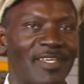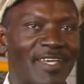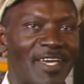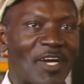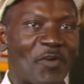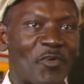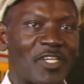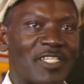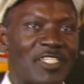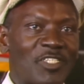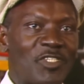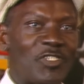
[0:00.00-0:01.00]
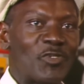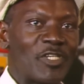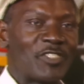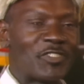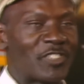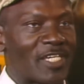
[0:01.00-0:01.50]
Jordan was a
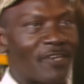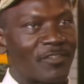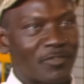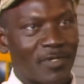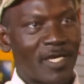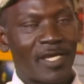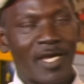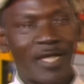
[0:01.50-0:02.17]
mechanic, a blue-collar